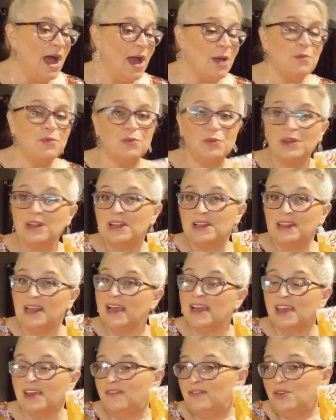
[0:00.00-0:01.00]
I really
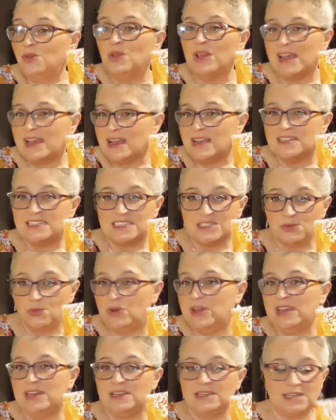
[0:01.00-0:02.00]
like it. If you like a
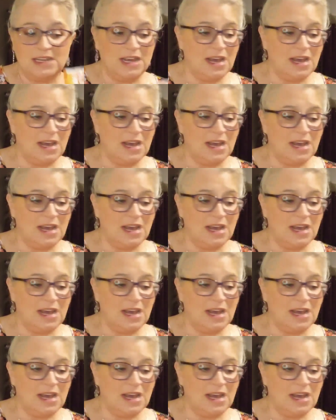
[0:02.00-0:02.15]
sweet